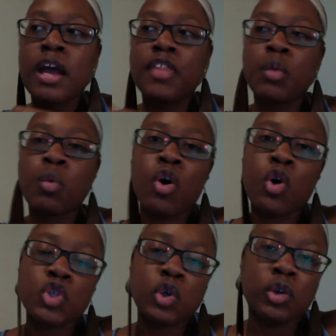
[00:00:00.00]
And then we're
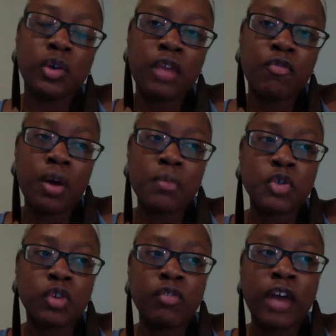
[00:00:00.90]
also learning from
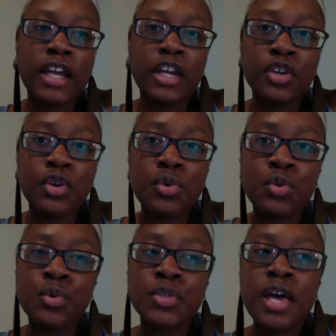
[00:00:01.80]
Screenwriting
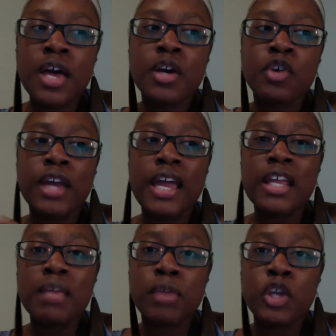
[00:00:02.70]
U's
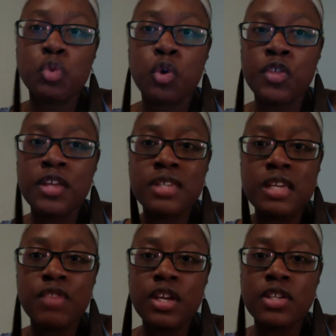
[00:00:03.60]
Creating Binge-Worthy
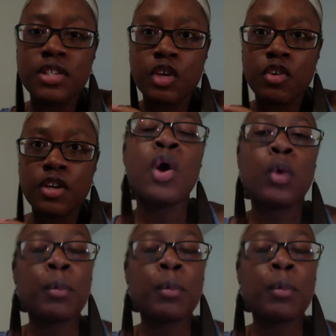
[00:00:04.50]
TV Series.